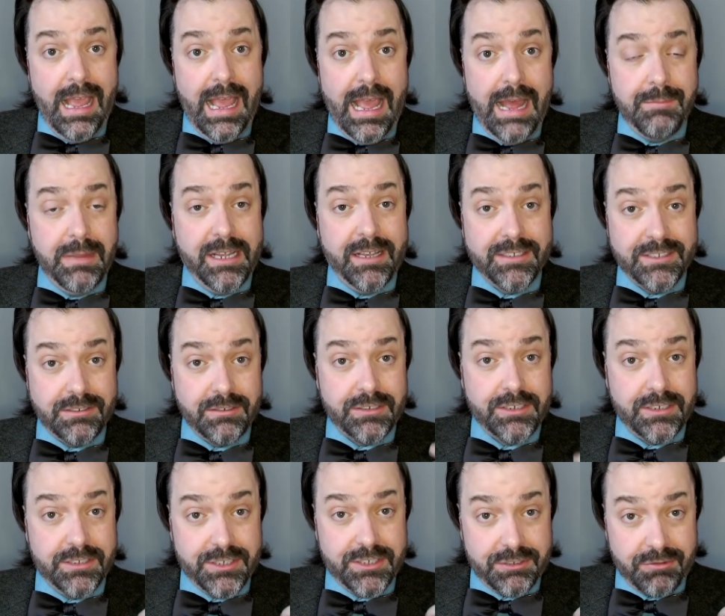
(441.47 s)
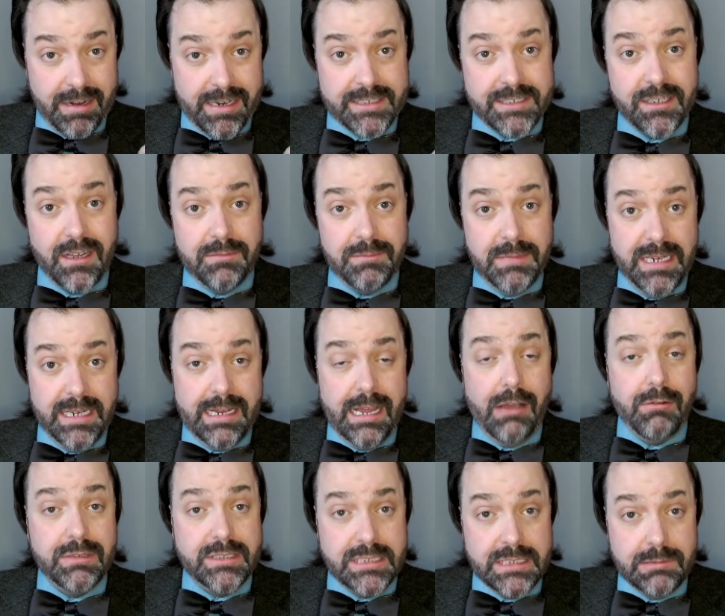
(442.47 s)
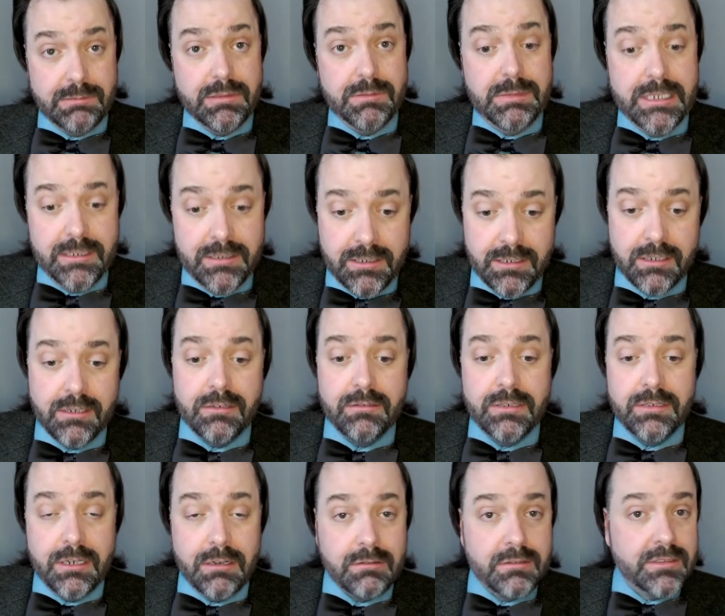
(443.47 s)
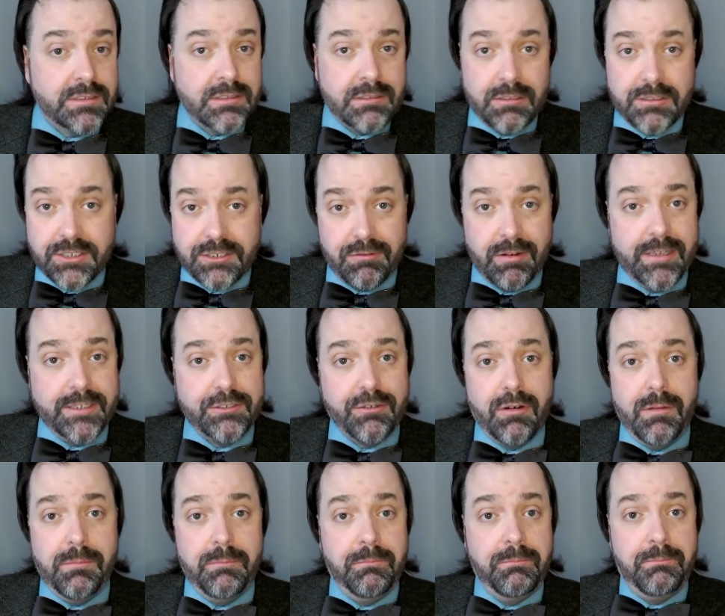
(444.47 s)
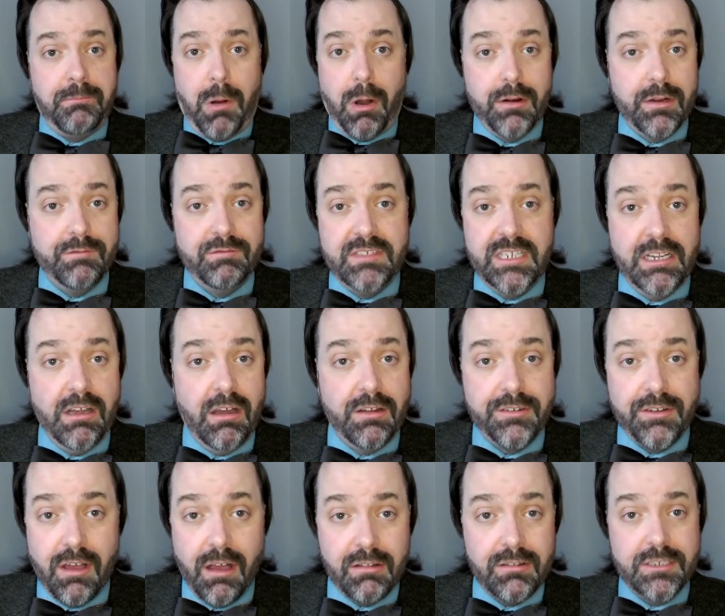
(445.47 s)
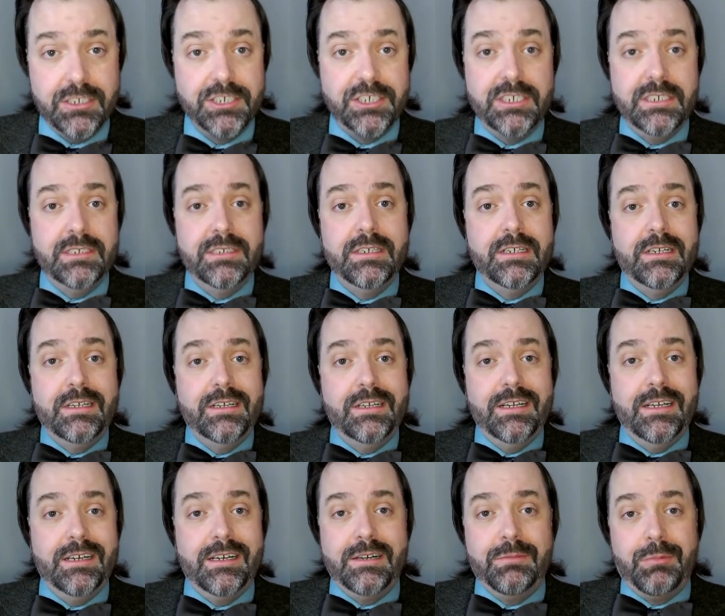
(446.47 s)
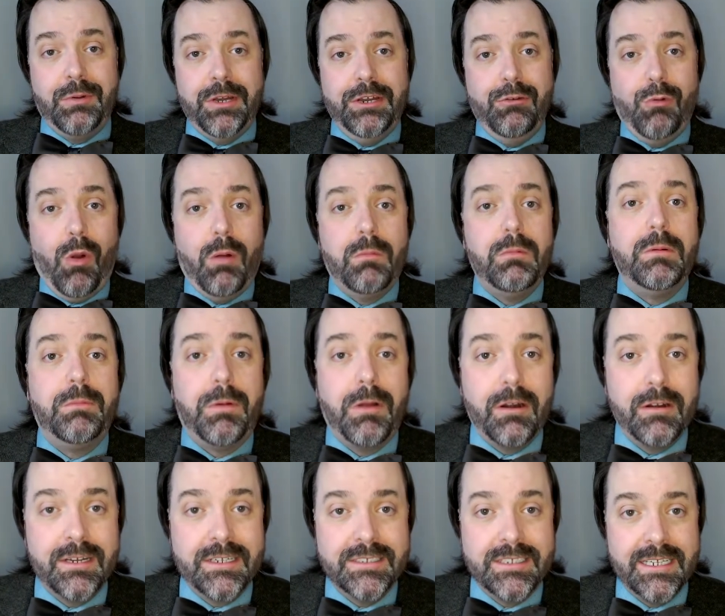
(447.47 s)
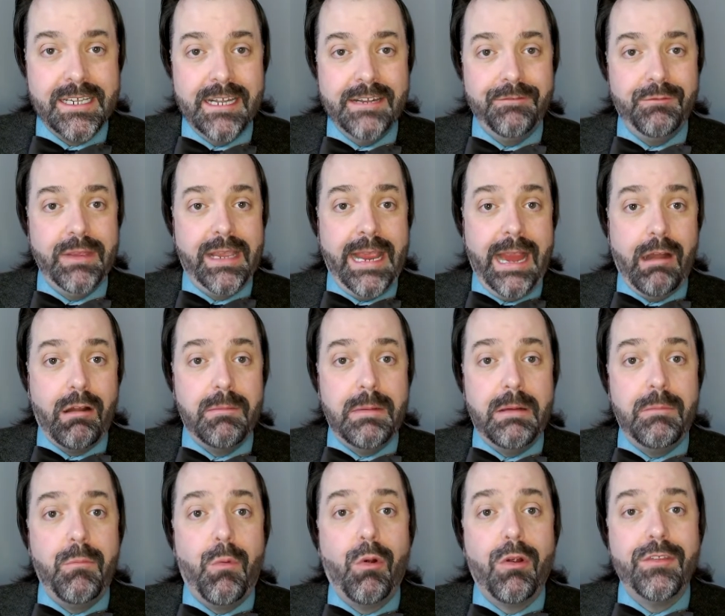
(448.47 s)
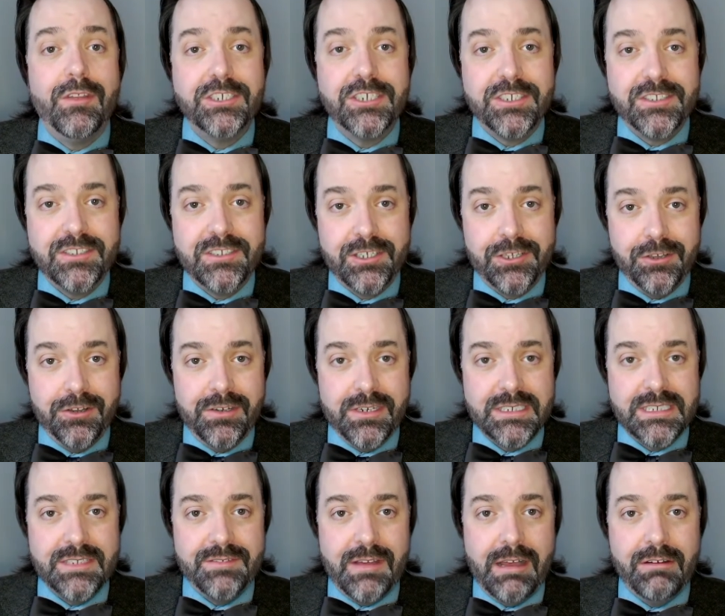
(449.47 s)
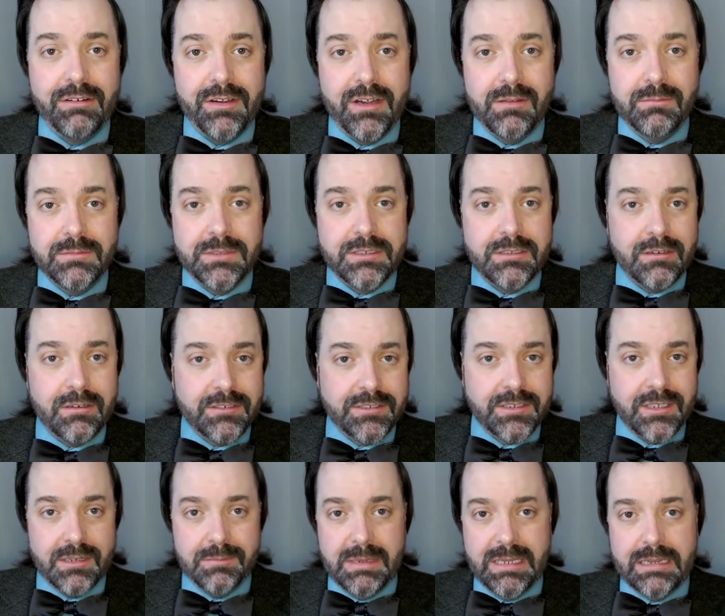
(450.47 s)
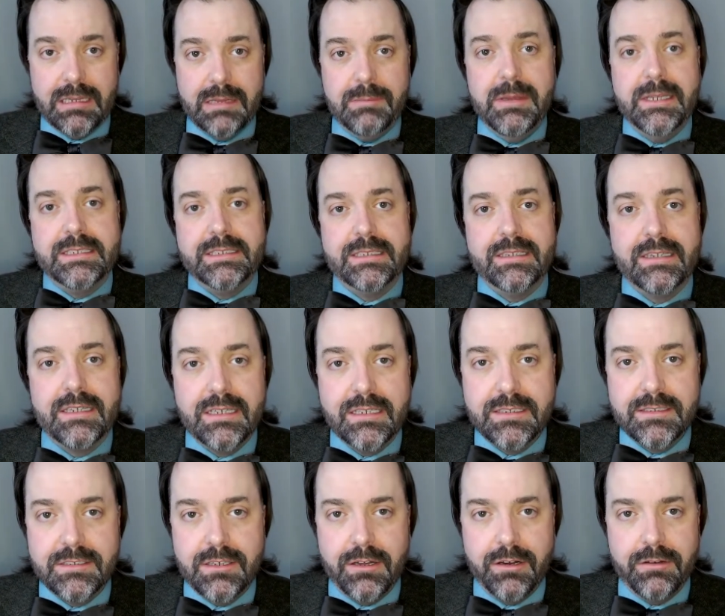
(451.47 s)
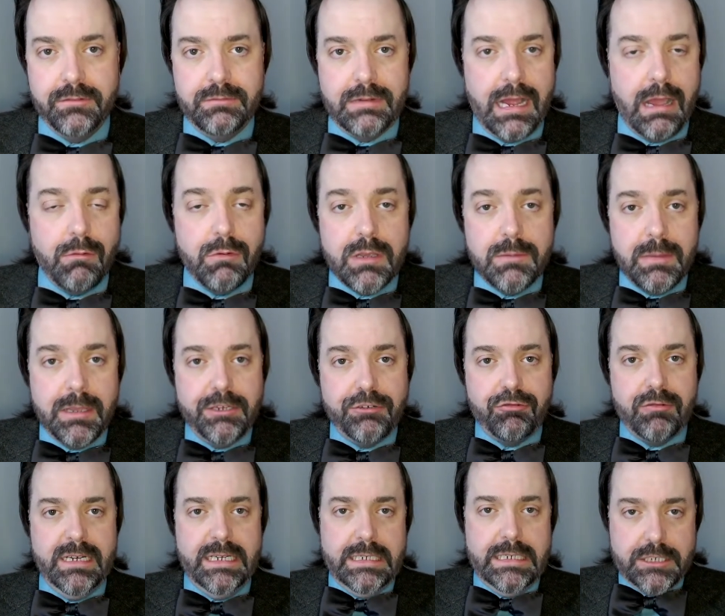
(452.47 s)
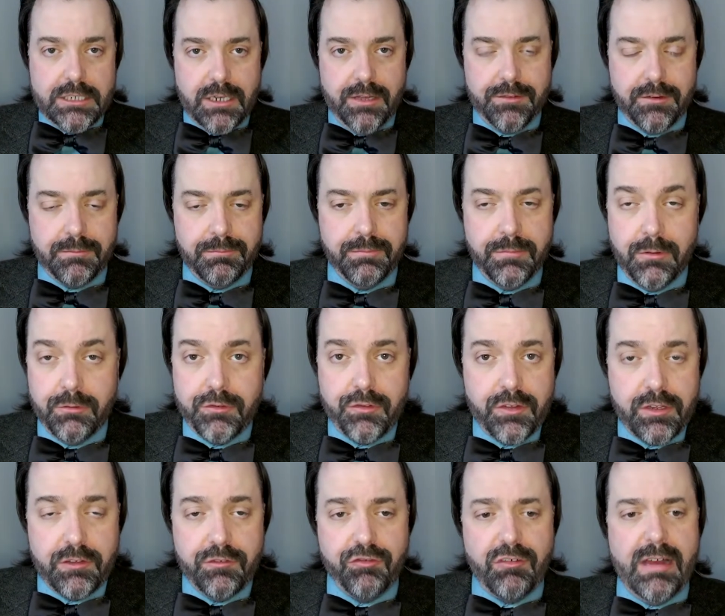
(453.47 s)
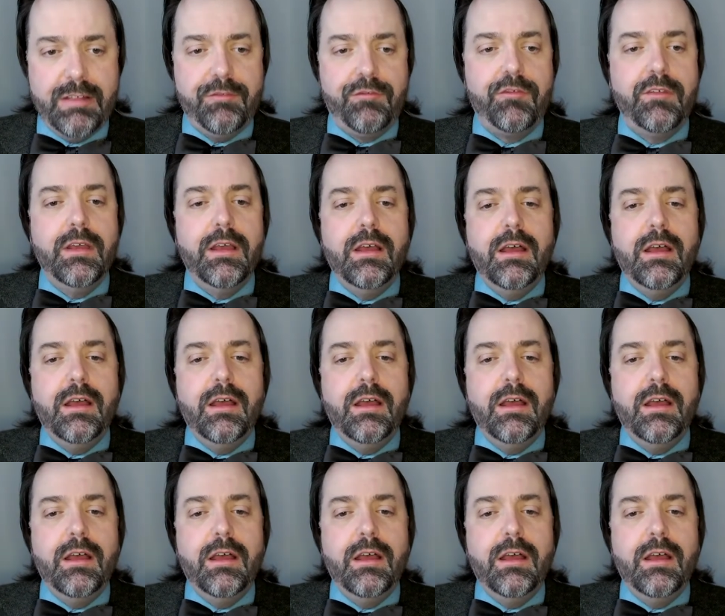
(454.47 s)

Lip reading: And because there's constraints on me now, we seem to be, because constraints are a part of deontology, a pretty normal part. Because again, if we care about more than just the goodness of outcomes, there's going to be limits and things on how we may treat each other. And those are the constraints.